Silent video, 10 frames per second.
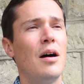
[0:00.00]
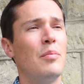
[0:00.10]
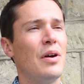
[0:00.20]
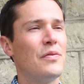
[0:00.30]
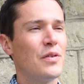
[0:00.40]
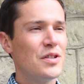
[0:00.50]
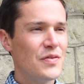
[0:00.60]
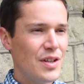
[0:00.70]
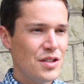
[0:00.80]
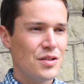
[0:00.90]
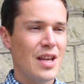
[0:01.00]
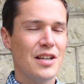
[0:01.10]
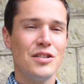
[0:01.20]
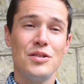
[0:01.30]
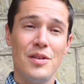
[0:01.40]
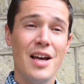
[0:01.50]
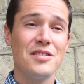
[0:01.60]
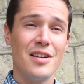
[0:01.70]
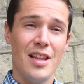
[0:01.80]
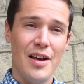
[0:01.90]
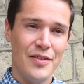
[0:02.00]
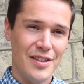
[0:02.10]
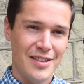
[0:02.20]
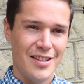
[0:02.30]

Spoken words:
My first vintage is actually 2011,